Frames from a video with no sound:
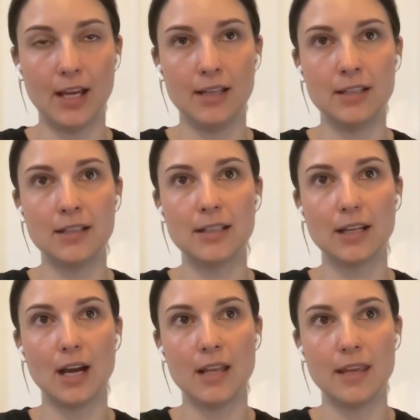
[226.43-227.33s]
And
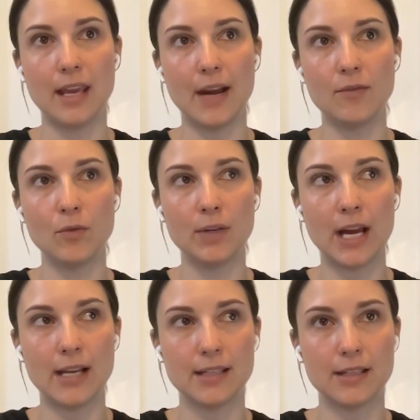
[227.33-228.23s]
I think everyone
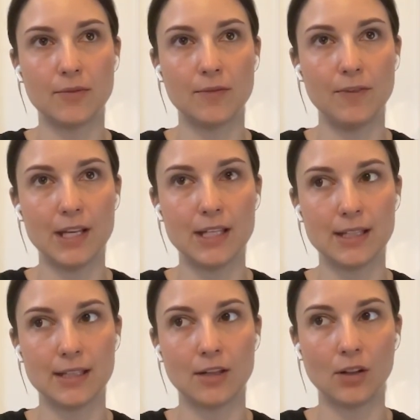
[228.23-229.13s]
has different
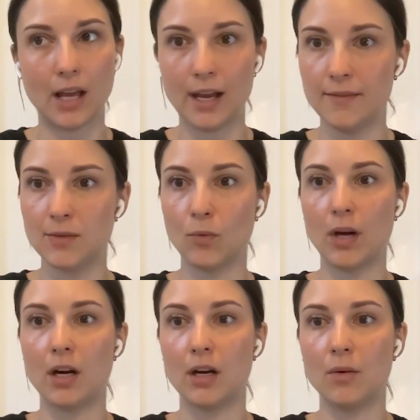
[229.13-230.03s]
phases in their lives
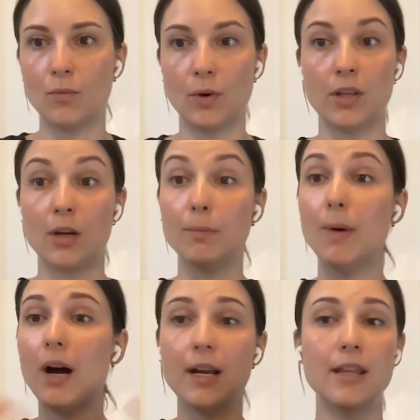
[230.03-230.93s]
where their
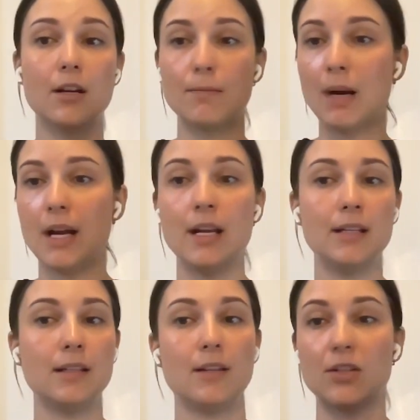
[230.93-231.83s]
body, their
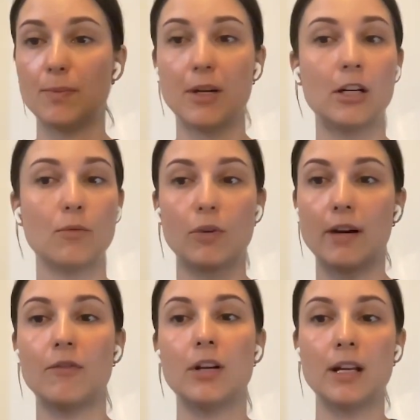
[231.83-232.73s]
mind, their spirit,
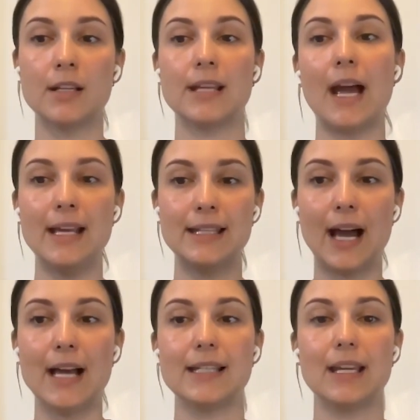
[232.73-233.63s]
wherever it is
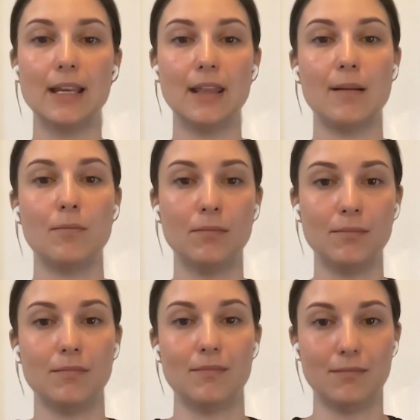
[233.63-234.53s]
asking them